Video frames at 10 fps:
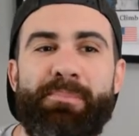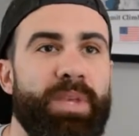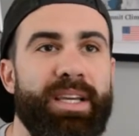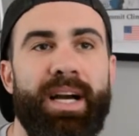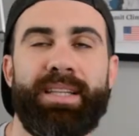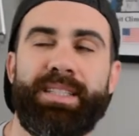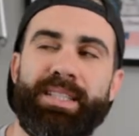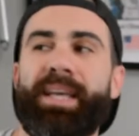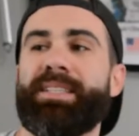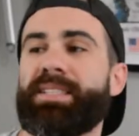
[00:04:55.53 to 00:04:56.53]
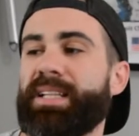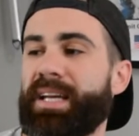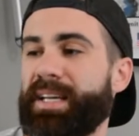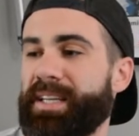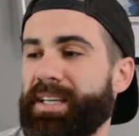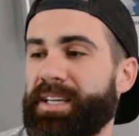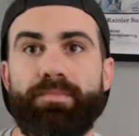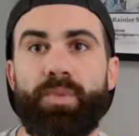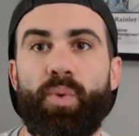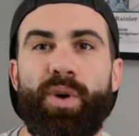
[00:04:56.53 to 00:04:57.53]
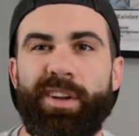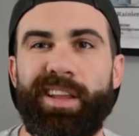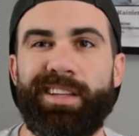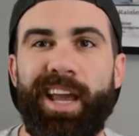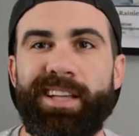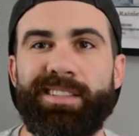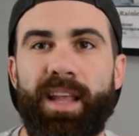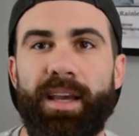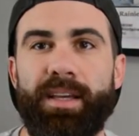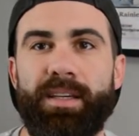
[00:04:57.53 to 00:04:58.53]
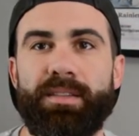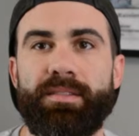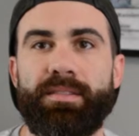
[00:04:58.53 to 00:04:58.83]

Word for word: They kind of taste like, what do they taste like?